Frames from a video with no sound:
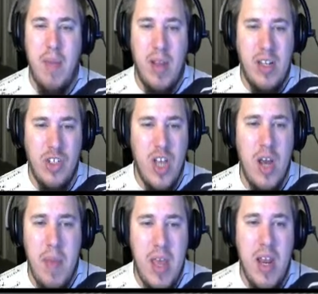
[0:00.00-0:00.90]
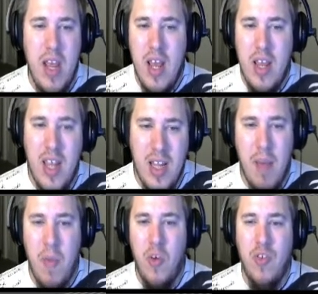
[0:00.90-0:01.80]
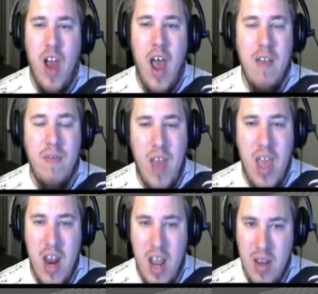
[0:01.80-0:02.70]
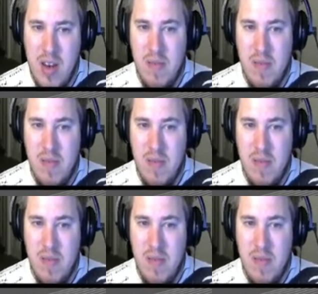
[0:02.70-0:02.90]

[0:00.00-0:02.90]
I can just come in, get that Motor Drive, and I can